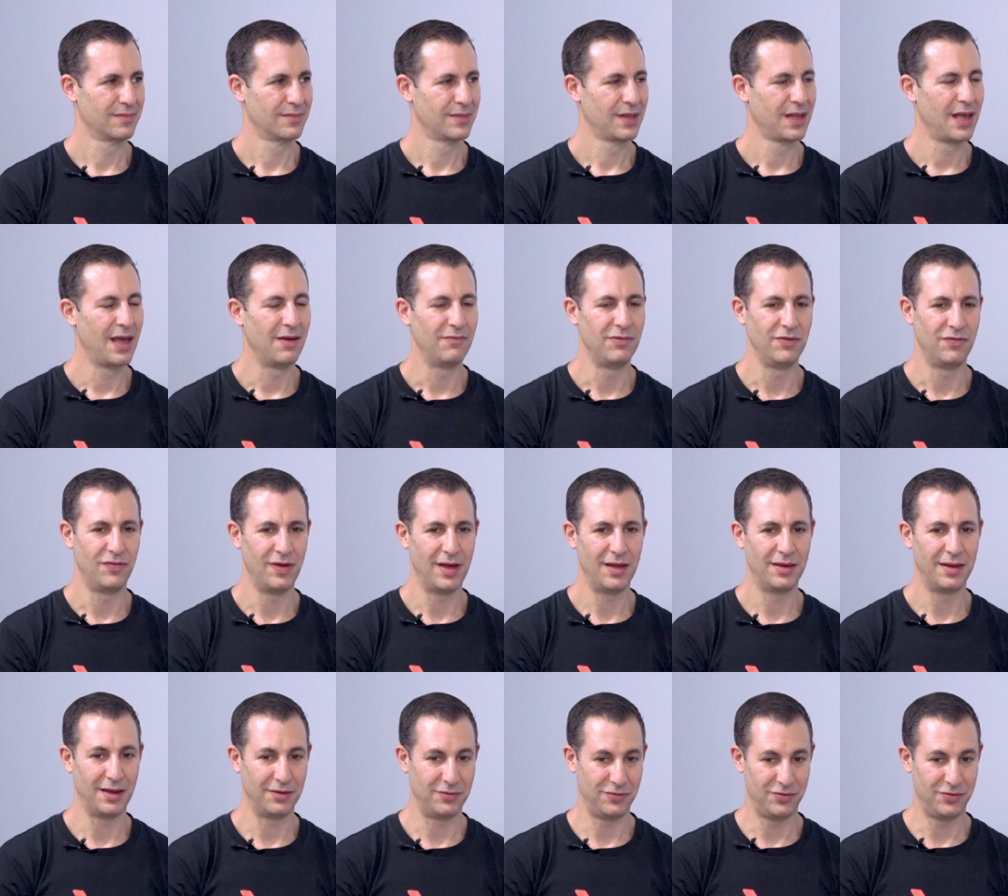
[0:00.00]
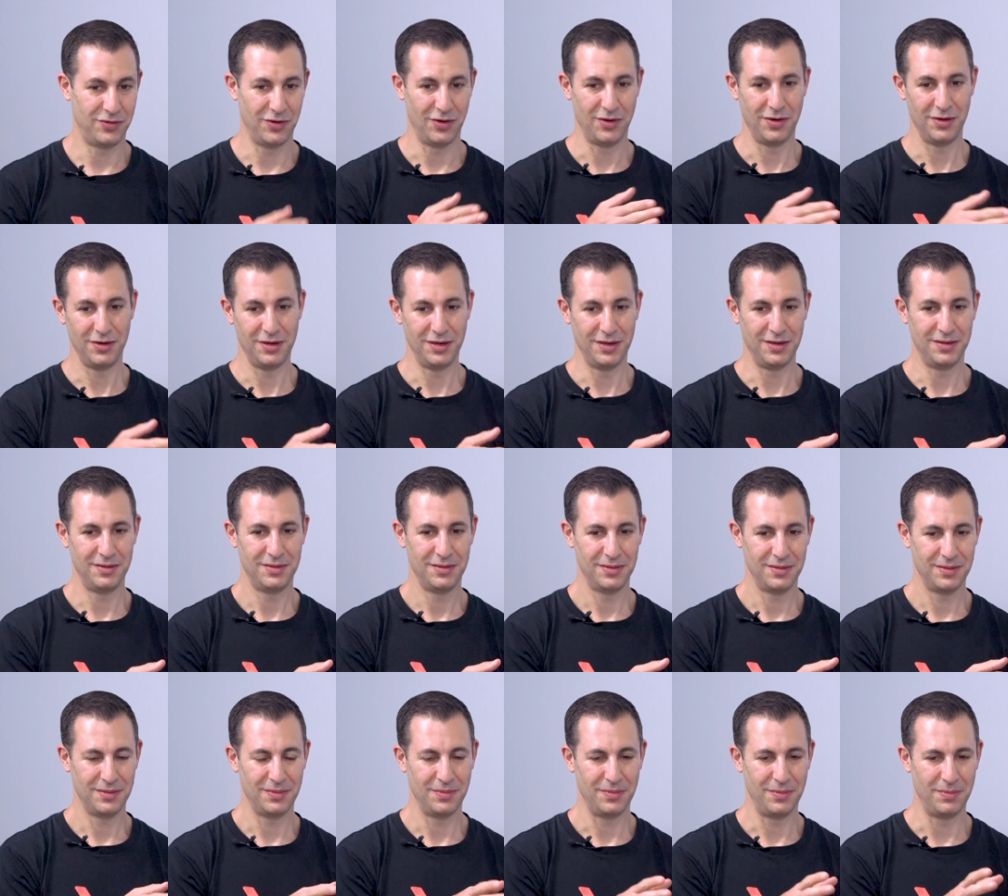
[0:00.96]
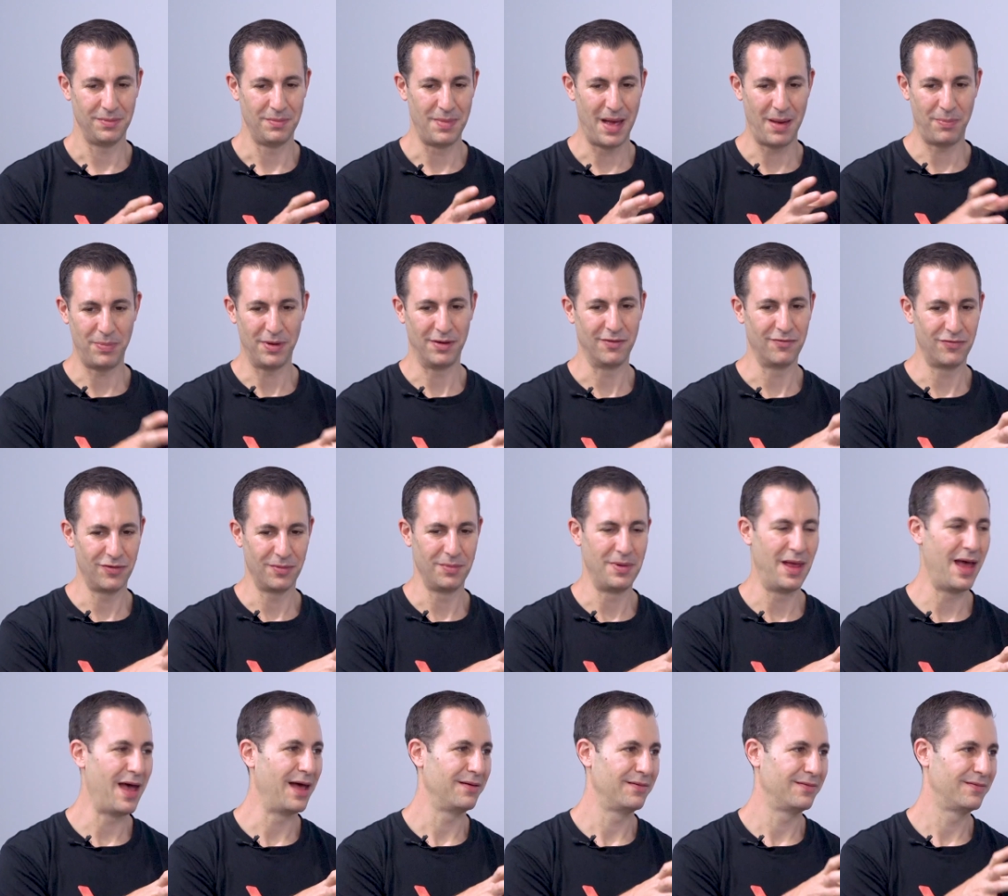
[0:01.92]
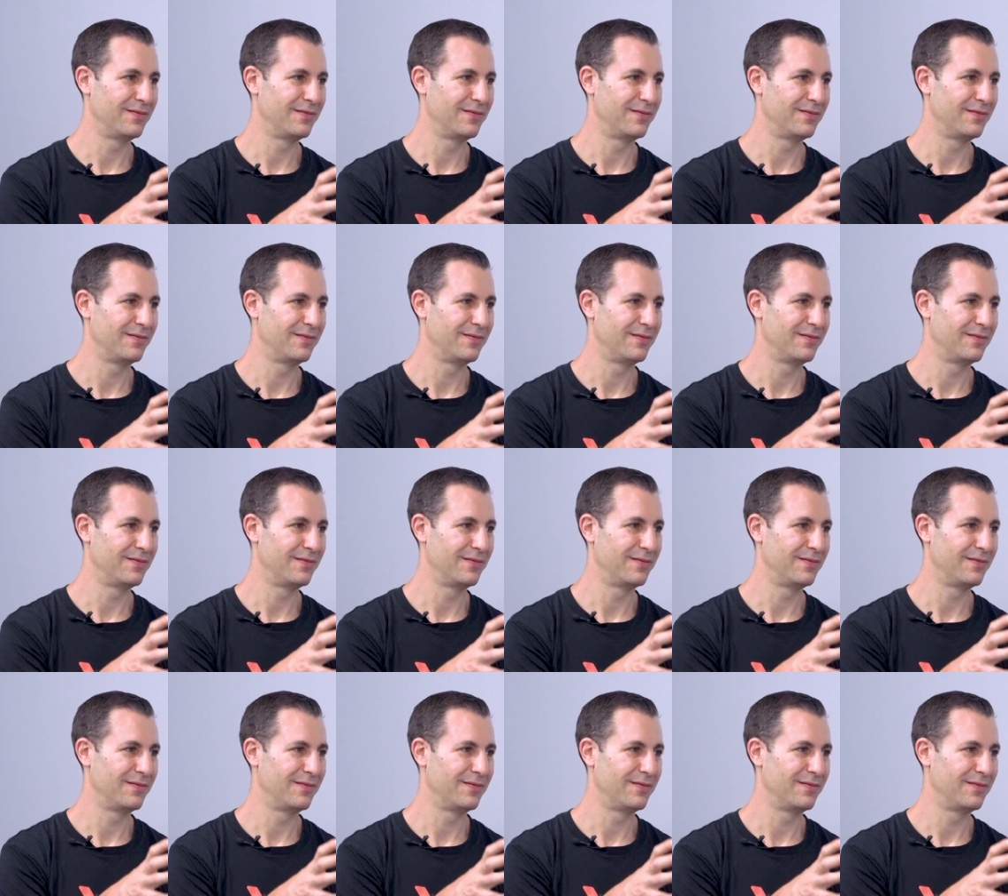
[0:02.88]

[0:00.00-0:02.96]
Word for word: Have you found that journey mapping from that?